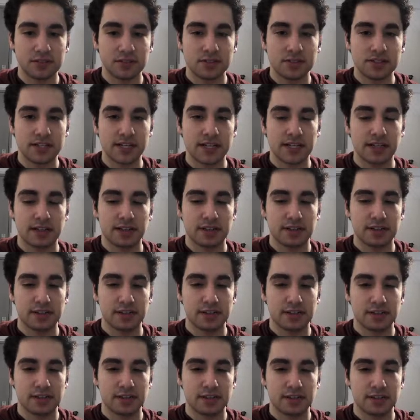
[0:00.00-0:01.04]
Tick.
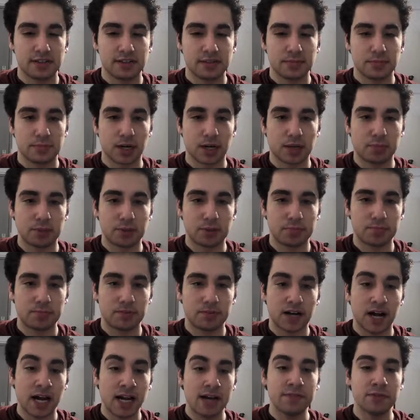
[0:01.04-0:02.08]
Problem.
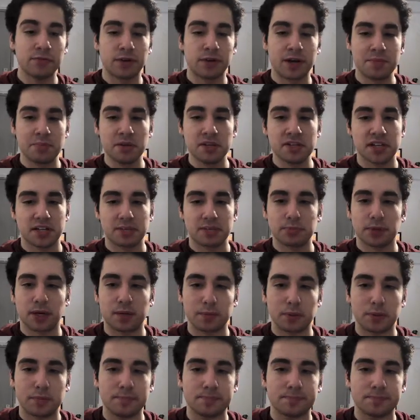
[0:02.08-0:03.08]
I have a rampant tick problem.